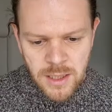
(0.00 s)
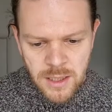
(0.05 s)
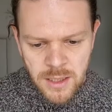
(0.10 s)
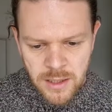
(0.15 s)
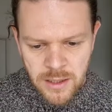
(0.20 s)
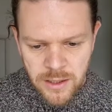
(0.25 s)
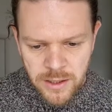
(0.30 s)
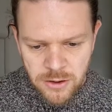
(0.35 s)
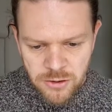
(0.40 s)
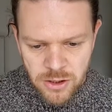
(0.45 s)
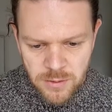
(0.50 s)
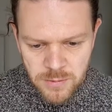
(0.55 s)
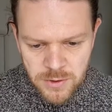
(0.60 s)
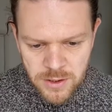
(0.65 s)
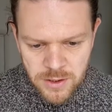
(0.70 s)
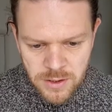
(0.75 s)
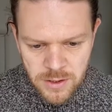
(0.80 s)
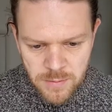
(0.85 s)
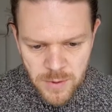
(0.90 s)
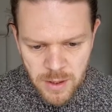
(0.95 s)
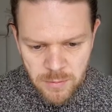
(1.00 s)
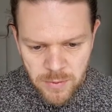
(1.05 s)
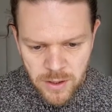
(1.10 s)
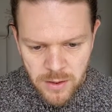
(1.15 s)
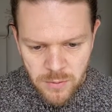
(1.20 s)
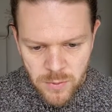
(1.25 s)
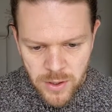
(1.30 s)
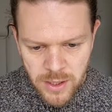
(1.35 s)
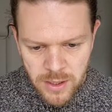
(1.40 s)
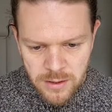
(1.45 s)
It drips into the
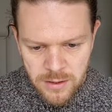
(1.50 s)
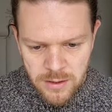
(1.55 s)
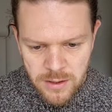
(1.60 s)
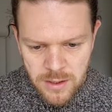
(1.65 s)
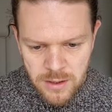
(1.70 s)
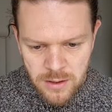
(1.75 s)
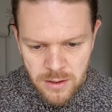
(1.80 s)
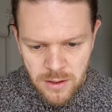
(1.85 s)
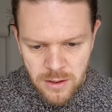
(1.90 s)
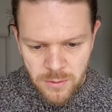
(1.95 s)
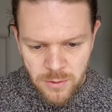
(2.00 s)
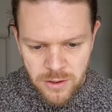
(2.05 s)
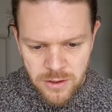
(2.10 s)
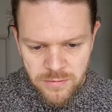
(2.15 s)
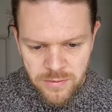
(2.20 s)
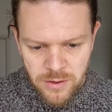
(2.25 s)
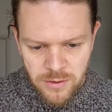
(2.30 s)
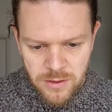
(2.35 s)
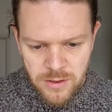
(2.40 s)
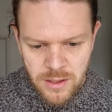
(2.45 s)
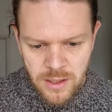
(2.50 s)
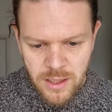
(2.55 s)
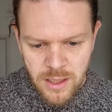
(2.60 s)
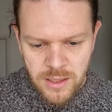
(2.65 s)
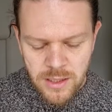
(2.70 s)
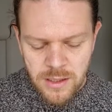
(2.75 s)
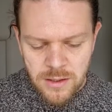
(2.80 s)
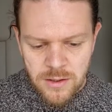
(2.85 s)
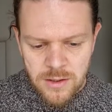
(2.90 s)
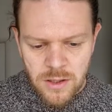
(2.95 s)
man-made wetland where it's filtered and
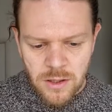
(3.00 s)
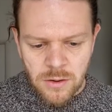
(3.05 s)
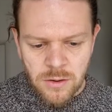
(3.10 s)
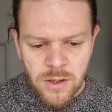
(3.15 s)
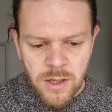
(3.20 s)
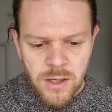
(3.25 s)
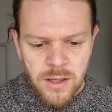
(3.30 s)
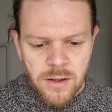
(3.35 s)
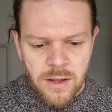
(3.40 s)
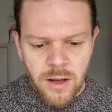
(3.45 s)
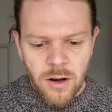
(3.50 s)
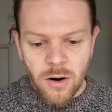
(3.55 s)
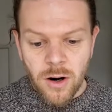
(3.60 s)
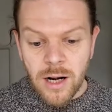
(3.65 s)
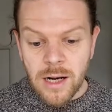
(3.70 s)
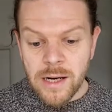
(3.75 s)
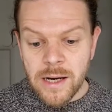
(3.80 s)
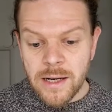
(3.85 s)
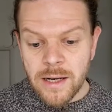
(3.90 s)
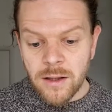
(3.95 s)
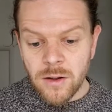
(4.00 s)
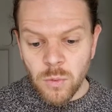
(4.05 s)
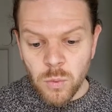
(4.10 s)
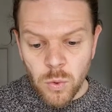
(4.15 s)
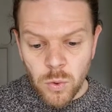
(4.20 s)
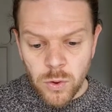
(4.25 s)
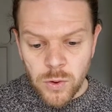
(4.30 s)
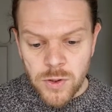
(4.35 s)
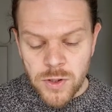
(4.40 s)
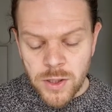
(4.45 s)
cleaned. So they are cleaning the
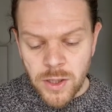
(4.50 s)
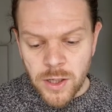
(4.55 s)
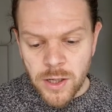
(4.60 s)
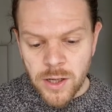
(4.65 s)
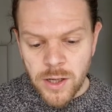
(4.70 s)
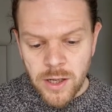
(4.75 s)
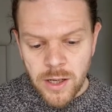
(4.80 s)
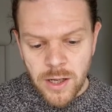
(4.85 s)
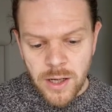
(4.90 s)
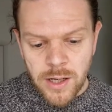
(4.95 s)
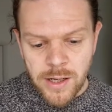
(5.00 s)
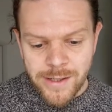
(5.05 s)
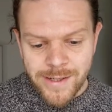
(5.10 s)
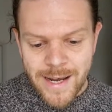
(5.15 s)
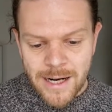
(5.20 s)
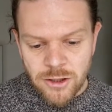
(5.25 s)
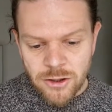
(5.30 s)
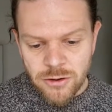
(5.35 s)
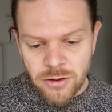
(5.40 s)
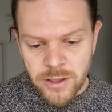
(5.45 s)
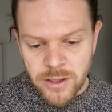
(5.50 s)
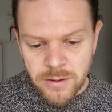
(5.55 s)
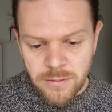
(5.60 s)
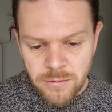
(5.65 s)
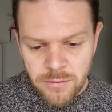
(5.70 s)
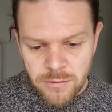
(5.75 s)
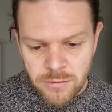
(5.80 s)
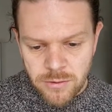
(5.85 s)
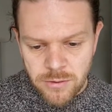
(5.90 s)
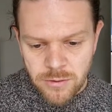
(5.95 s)
water naturally
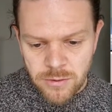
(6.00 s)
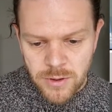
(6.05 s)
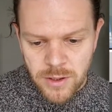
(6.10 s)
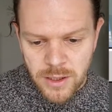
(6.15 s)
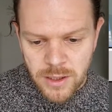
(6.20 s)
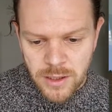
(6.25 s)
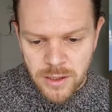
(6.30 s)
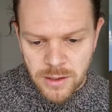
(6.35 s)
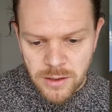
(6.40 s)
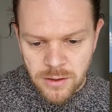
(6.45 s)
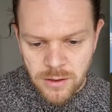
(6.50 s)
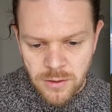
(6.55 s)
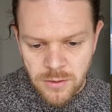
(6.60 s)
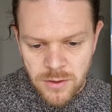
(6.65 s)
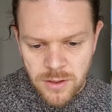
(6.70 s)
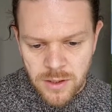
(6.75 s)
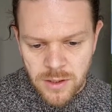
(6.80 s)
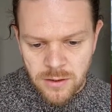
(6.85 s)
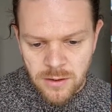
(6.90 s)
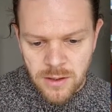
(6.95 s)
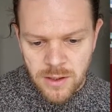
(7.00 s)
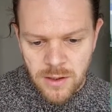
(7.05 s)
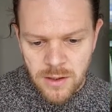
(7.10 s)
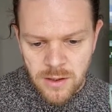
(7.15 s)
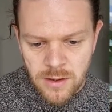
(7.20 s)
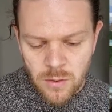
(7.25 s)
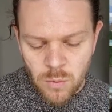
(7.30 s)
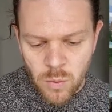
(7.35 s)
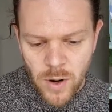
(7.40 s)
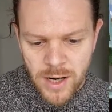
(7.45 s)
through using
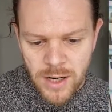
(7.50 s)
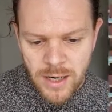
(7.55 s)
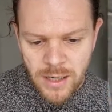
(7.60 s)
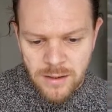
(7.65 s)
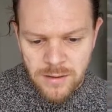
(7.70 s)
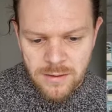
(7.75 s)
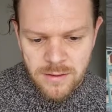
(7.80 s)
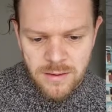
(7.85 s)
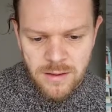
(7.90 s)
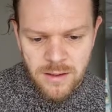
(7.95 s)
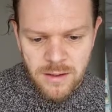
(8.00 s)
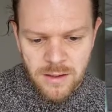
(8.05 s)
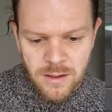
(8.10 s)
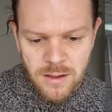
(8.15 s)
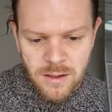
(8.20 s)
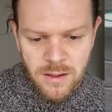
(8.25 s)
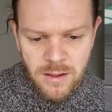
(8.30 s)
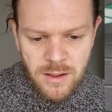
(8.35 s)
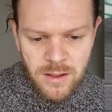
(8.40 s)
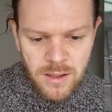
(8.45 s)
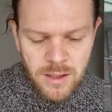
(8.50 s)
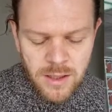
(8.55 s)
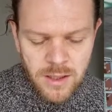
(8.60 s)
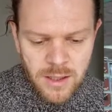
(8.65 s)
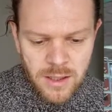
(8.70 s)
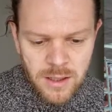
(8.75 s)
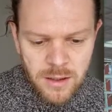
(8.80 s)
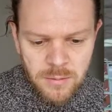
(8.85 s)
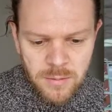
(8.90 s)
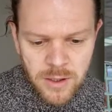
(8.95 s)
the wetlands that are
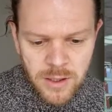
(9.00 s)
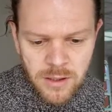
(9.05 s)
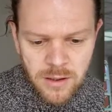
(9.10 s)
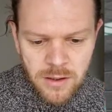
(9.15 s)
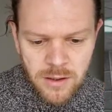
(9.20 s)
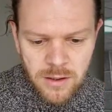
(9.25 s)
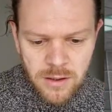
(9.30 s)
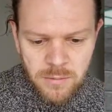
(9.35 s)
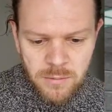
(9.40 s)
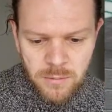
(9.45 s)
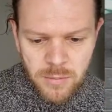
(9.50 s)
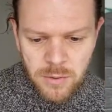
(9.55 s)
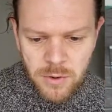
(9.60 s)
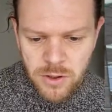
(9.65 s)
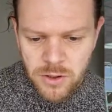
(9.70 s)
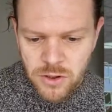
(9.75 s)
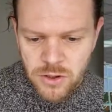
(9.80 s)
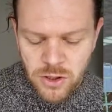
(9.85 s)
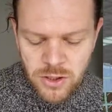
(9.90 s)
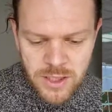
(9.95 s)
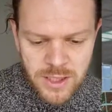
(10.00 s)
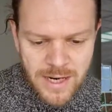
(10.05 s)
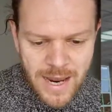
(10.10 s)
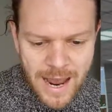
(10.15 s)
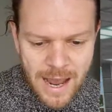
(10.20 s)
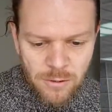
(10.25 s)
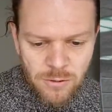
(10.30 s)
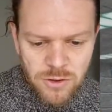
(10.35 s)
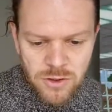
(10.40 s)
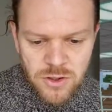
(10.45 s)
constructed
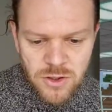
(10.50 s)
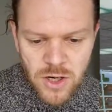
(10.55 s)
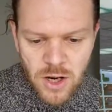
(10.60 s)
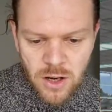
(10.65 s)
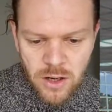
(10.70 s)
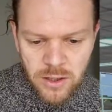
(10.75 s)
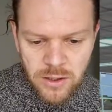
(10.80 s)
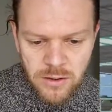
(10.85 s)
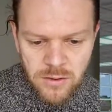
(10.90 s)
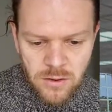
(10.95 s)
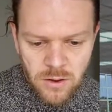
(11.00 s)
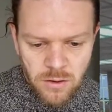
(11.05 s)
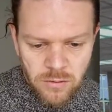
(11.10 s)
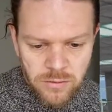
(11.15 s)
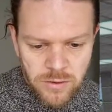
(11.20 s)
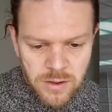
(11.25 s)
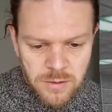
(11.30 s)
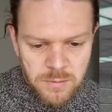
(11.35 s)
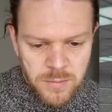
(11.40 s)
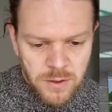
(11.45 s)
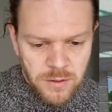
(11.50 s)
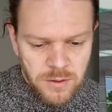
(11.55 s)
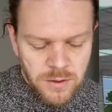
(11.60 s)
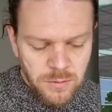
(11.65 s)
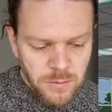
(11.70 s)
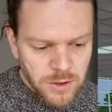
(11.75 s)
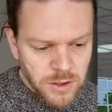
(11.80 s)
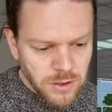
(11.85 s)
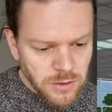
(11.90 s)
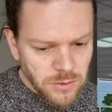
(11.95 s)
outside of this
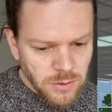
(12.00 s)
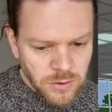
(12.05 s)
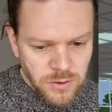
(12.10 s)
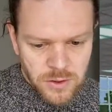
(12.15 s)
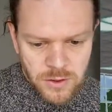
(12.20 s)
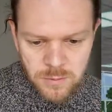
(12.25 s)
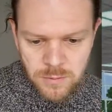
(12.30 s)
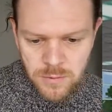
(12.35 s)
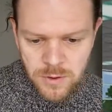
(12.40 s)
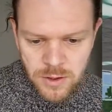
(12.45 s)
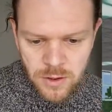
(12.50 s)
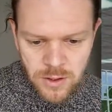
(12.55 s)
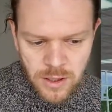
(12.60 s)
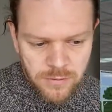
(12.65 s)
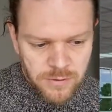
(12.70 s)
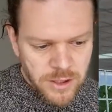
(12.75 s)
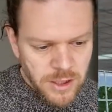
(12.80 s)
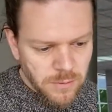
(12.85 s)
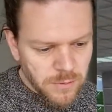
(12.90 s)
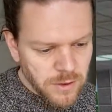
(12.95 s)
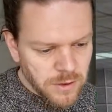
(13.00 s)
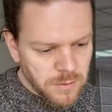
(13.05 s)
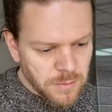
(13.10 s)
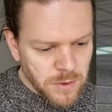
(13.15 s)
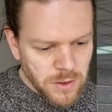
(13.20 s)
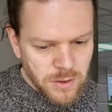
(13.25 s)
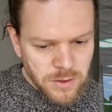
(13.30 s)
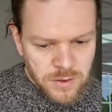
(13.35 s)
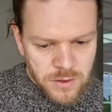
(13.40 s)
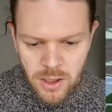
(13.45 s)
building, which is awesome. Just going to have a chat with this
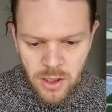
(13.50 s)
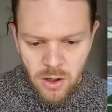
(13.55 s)
person.